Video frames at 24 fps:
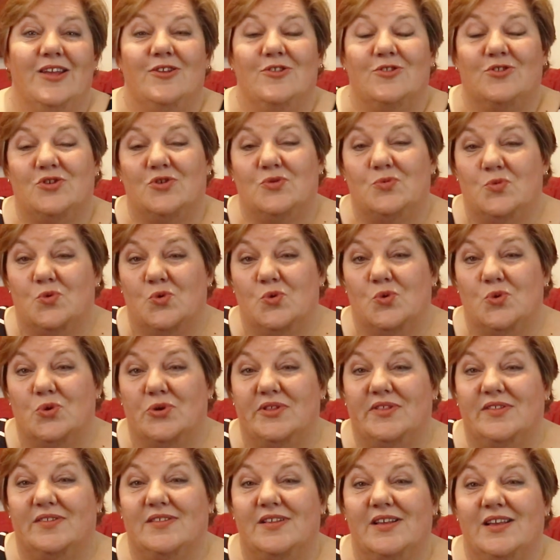
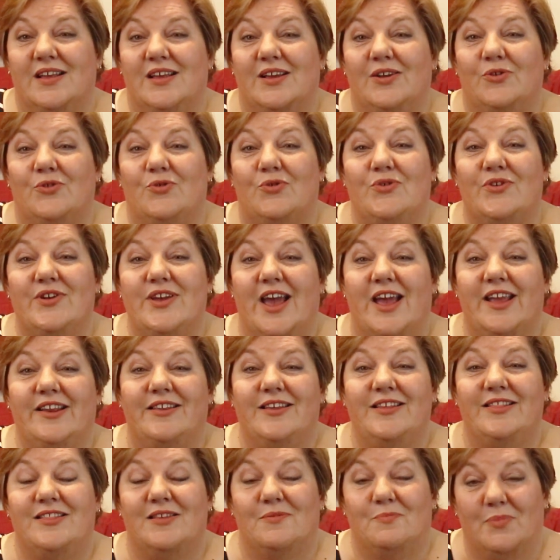towards
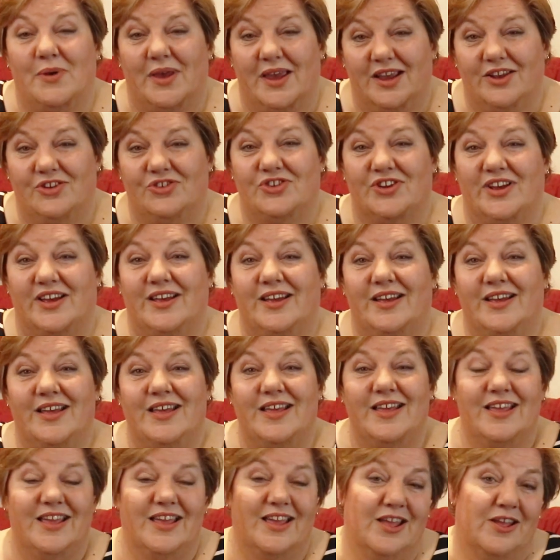creating the picture
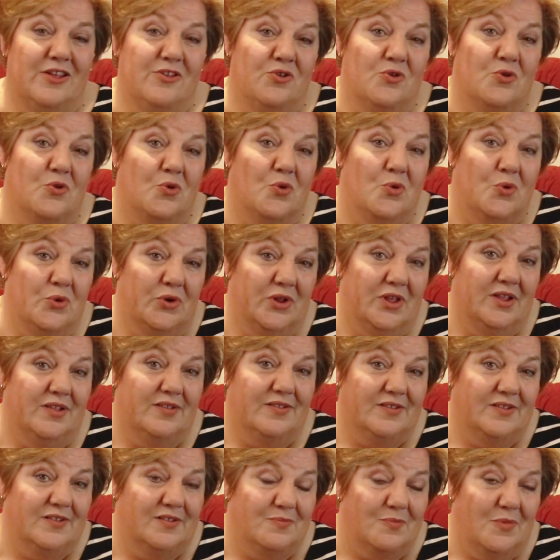in your
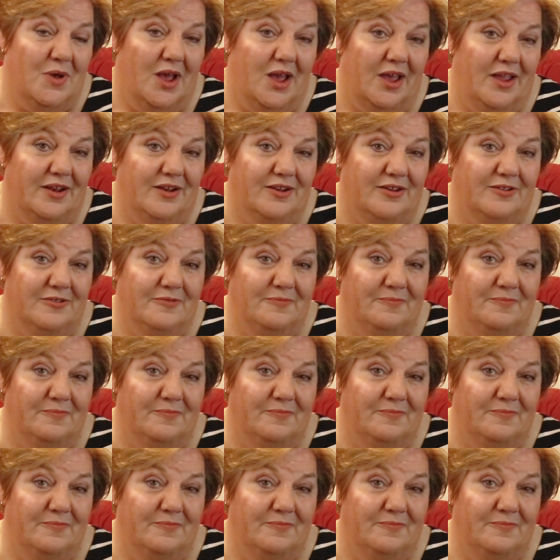audience's mind.